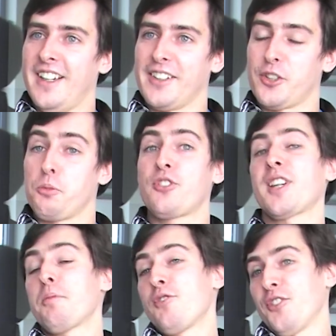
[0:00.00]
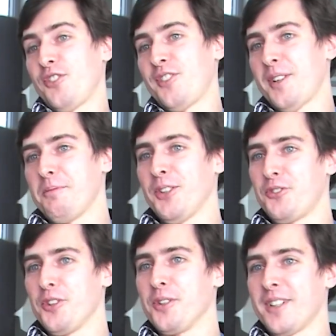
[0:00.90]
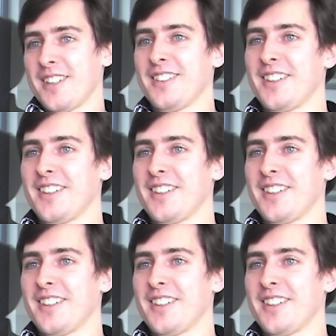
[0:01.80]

and subscriptions. I'm not joking.